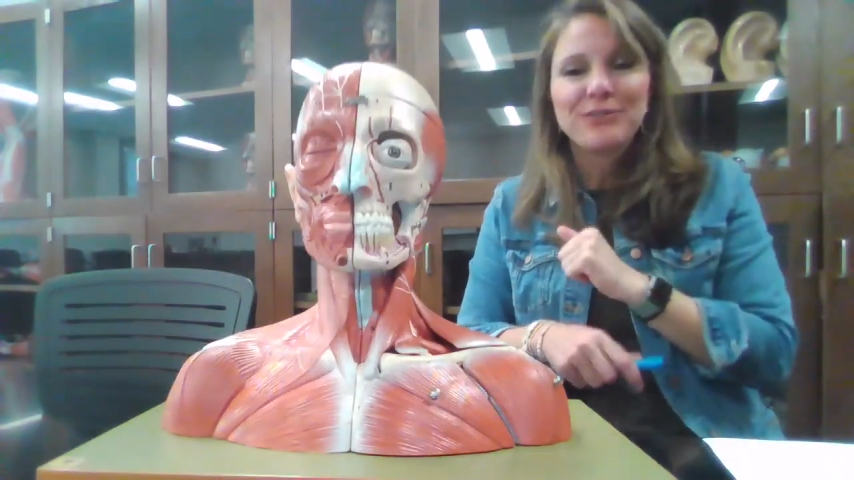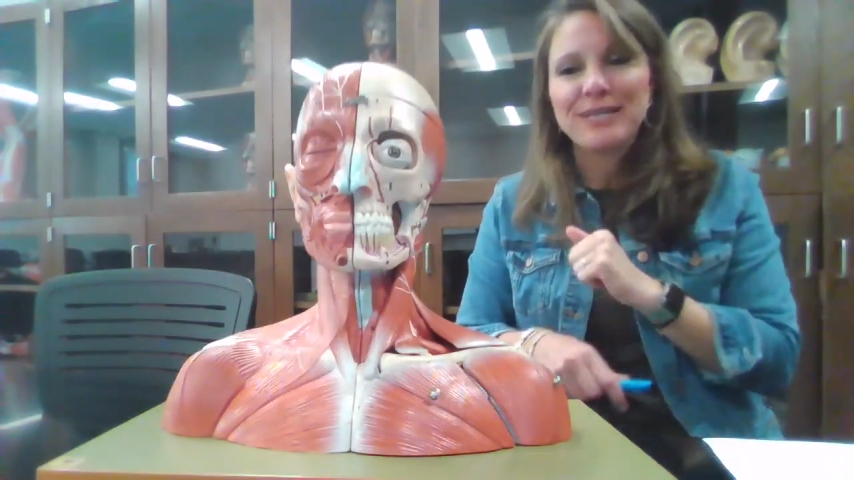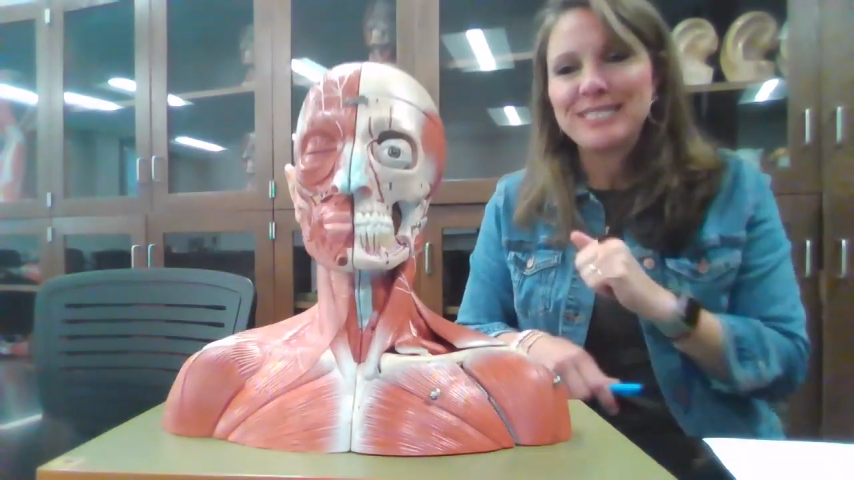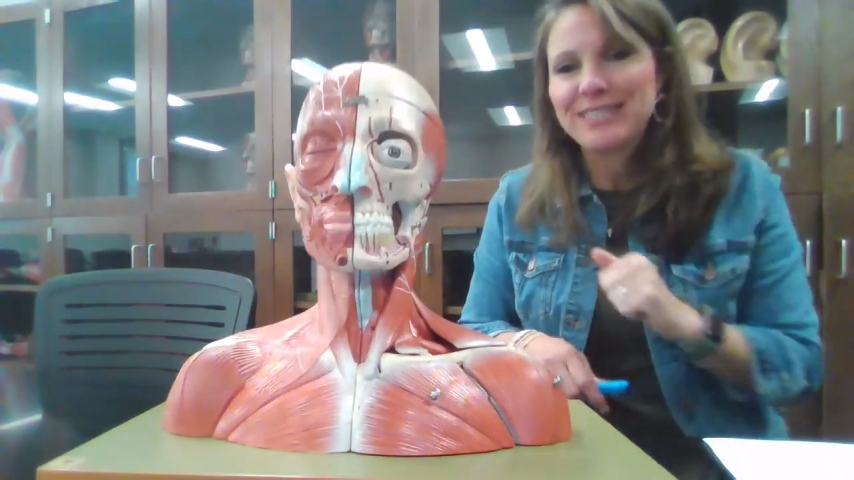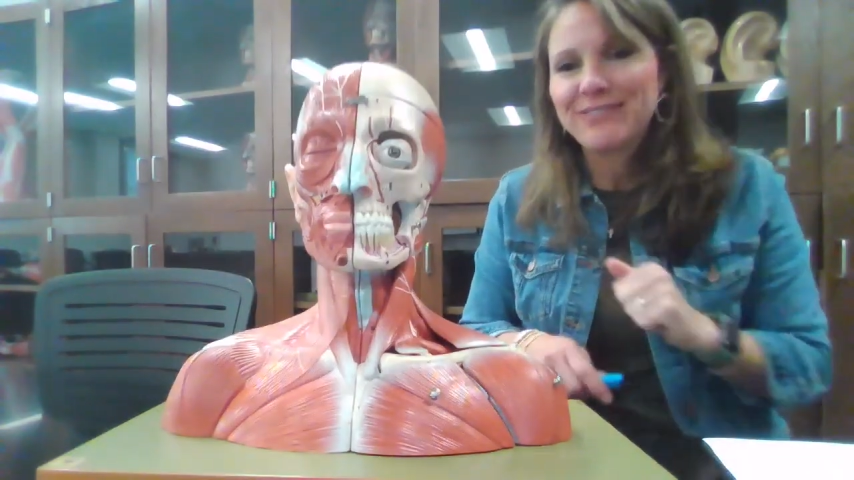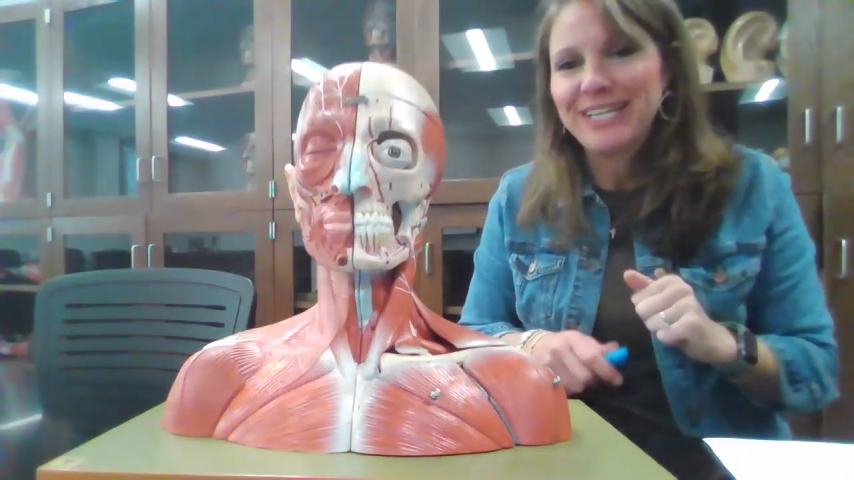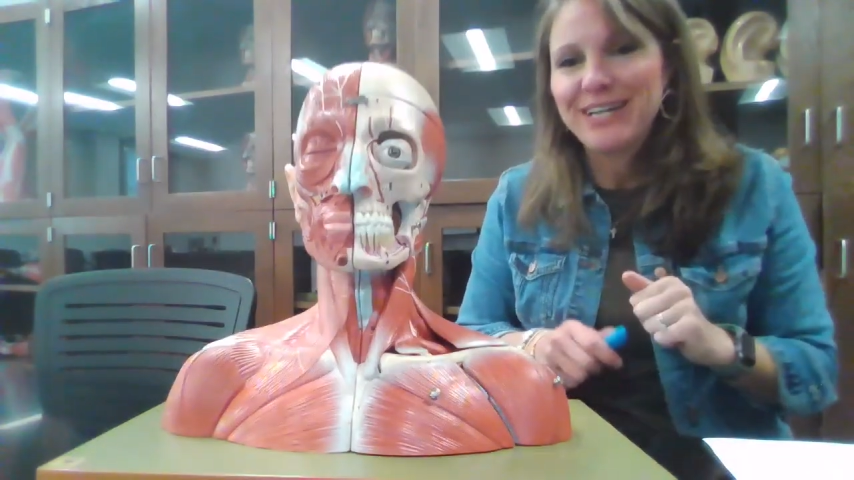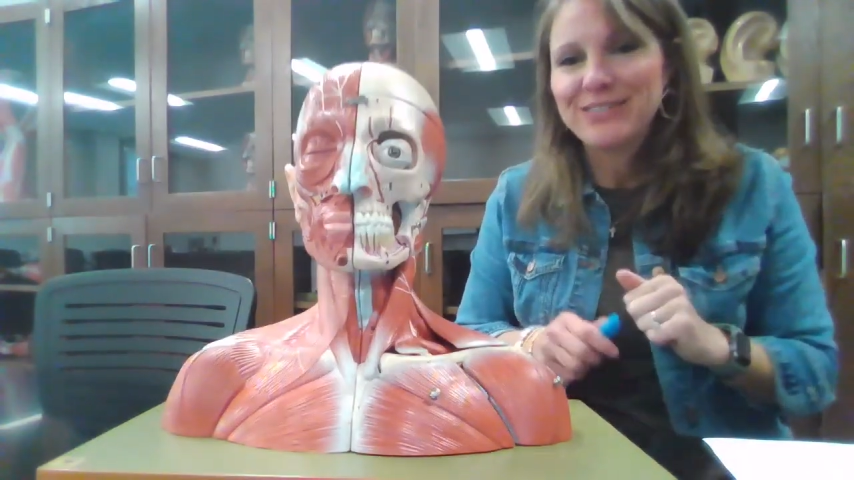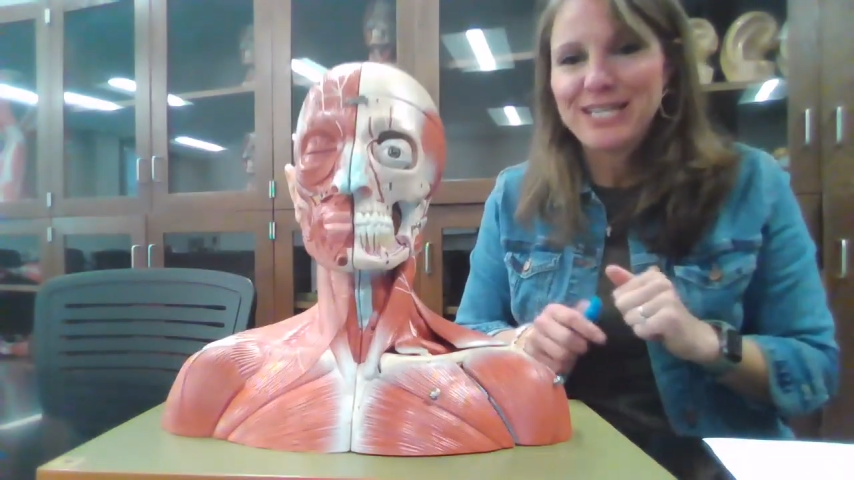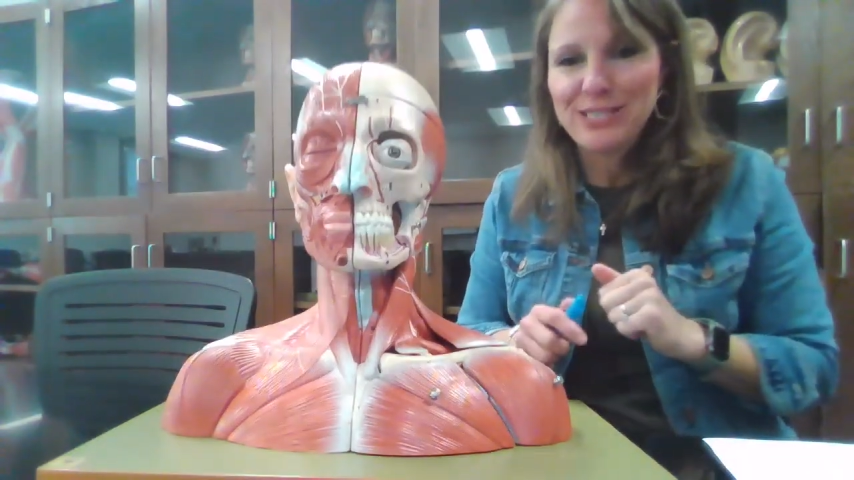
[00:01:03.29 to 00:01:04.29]
the rest of the
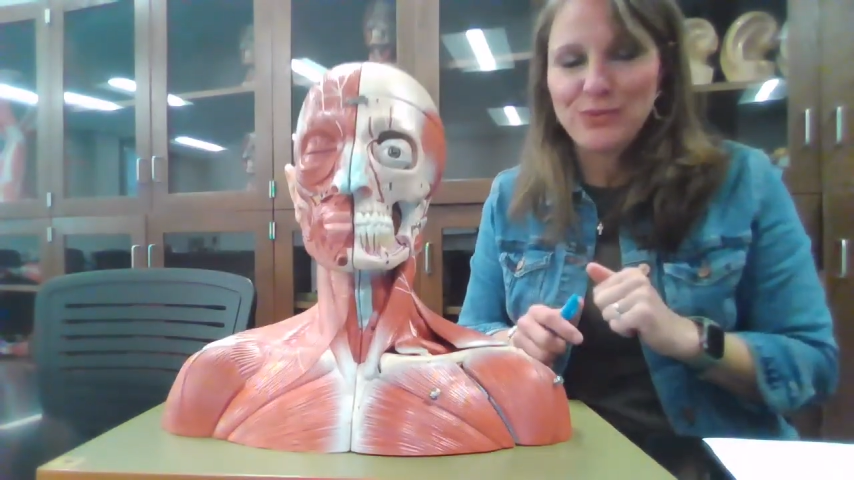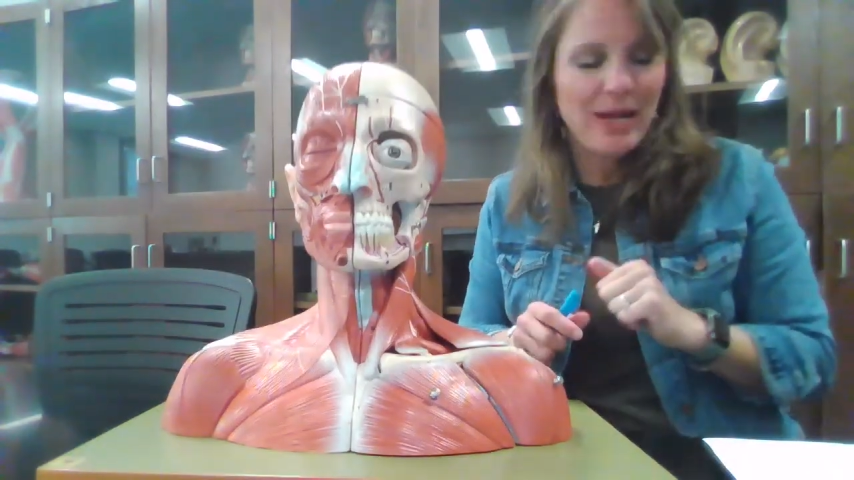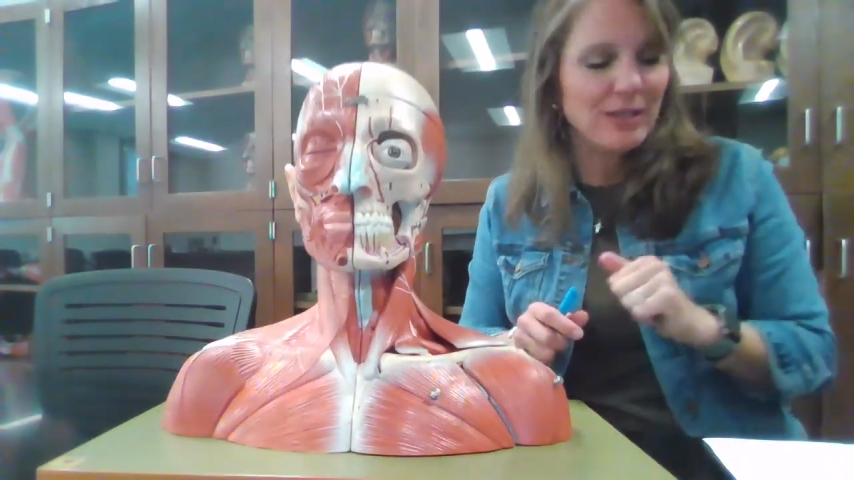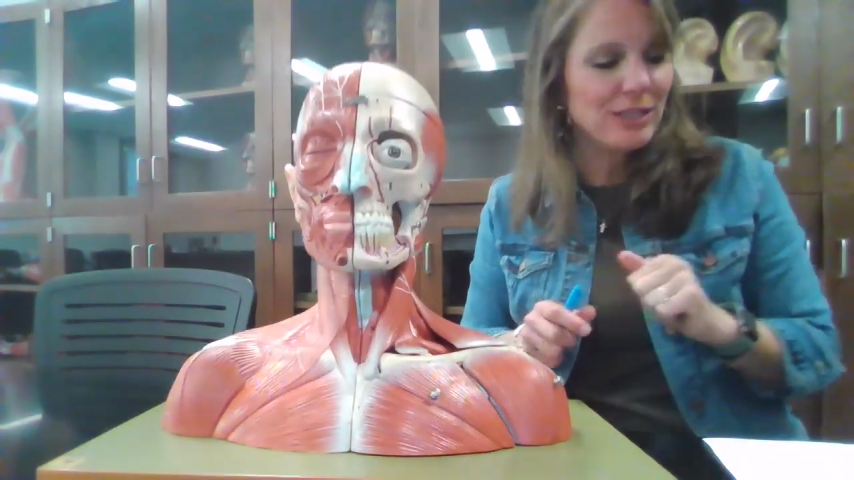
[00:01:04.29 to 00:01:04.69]
videos as well.